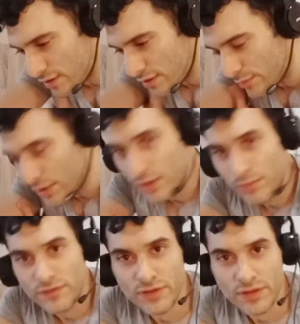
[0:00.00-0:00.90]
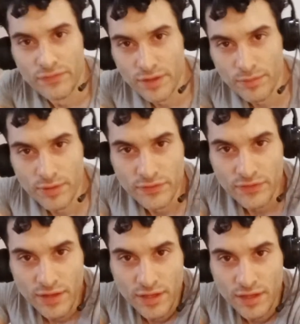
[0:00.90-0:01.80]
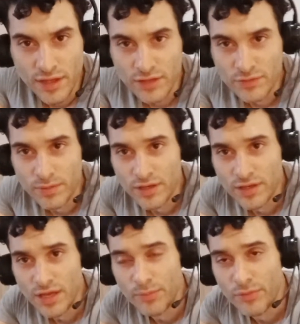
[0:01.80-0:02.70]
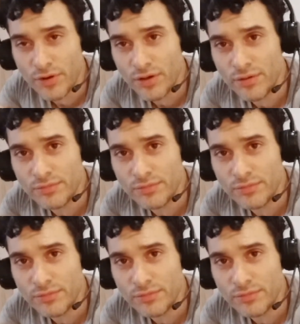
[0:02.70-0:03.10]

but let me see if anybody's saying yes, better camera.